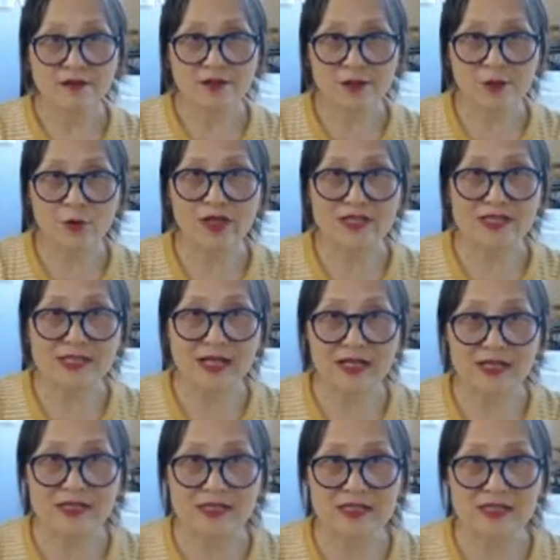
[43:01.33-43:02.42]
3
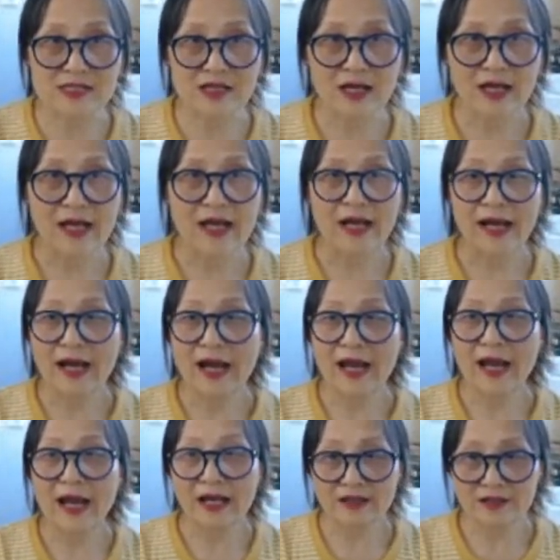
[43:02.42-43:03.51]
sides.
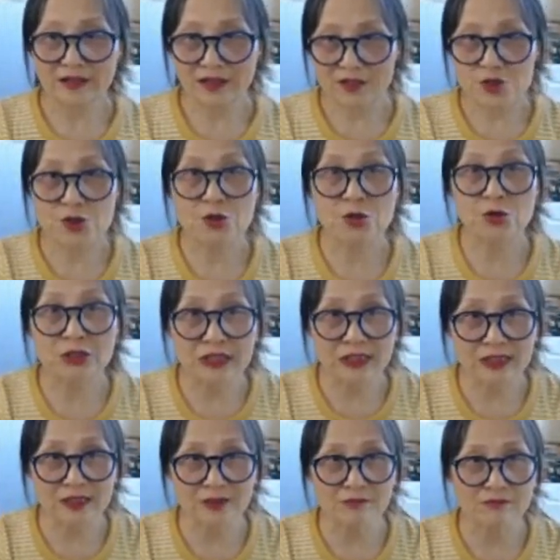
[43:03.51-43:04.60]
And the
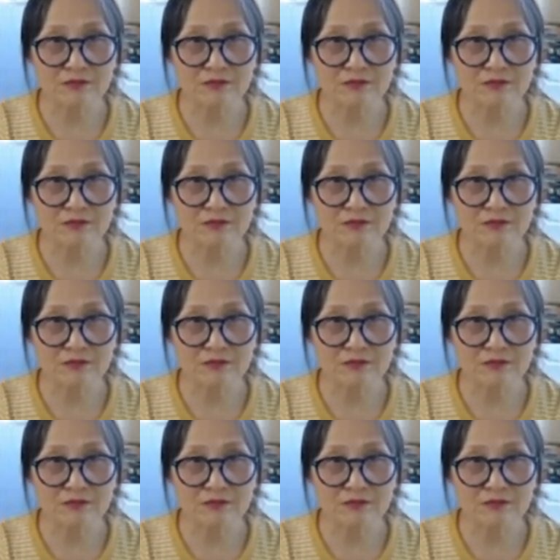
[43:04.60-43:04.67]
tree,